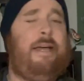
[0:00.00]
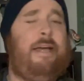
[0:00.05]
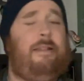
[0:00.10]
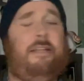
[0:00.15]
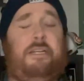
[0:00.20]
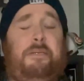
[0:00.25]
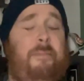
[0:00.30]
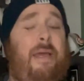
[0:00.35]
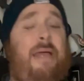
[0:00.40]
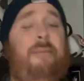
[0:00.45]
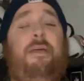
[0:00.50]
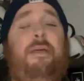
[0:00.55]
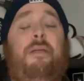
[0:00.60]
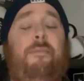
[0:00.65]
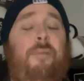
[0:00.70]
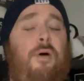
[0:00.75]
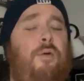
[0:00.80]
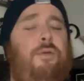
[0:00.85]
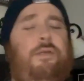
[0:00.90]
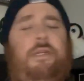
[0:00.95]
This may be the
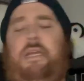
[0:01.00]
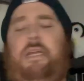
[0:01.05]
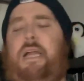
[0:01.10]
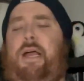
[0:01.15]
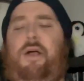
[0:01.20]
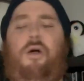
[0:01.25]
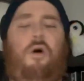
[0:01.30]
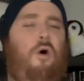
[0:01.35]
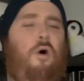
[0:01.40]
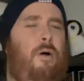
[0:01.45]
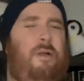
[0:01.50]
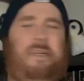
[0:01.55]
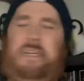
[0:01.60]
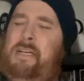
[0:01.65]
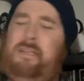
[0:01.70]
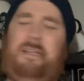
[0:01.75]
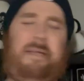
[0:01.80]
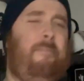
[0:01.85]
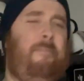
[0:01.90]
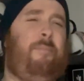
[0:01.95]
most, like,
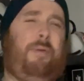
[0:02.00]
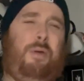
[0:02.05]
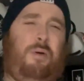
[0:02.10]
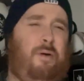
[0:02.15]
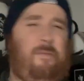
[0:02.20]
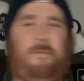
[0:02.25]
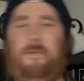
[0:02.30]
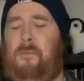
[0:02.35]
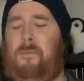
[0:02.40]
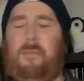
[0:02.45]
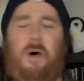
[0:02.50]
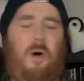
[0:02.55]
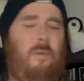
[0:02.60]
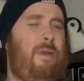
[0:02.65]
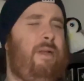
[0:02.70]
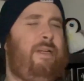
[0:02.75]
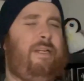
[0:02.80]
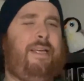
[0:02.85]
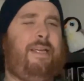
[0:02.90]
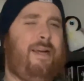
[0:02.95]
hauntingly beautiful
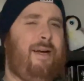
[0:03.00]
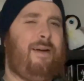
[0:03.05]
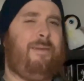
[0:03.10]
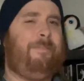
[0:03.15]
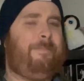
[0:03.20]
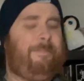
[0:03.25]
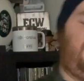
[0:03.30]
moment here.